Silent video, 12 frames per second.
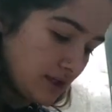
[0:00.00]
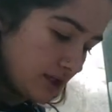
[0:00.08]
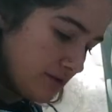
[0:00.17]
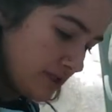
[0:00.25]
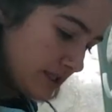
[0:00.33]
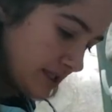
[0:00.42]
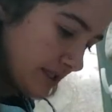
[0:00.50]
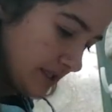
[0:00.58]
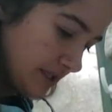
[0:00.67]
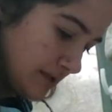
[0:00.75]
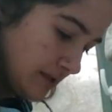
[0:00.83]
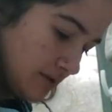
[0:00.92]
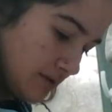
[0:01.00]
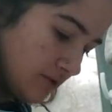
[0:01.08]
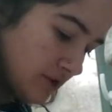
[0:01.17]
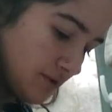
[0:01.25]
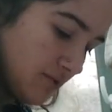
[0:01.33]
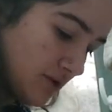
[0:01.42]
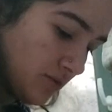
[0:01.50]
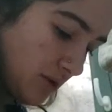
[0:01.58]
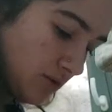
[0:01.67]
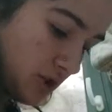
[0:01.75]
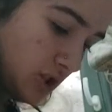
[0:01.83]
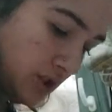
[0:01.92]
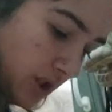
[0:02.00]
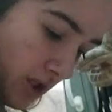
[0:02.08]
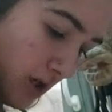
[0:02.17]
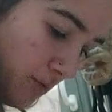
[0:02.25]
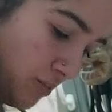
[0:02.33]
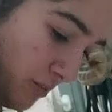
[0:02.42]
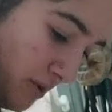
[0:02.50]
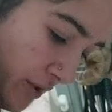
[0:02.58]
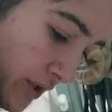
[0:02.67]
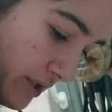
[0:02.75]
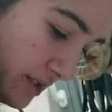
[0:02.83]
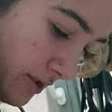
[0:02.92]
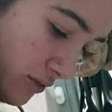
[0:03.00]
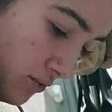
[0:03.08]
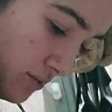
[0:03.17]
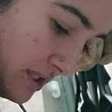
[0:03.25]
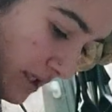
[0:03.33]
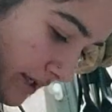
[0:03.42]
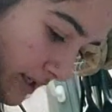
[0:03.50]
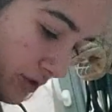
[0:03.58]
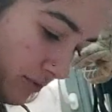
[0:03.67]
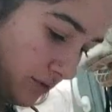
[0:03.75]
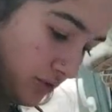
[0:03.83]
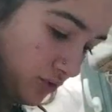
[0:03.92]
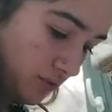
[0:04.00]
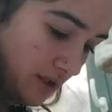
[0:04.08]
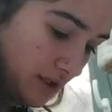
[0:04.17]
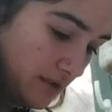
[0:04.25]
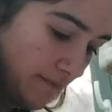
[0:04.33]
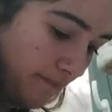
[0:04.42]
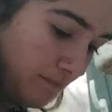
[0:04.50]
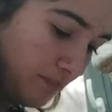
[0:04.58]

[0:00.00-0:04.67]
I always say that. For someone who won't shut up about things, I always say I don't want to talk about it.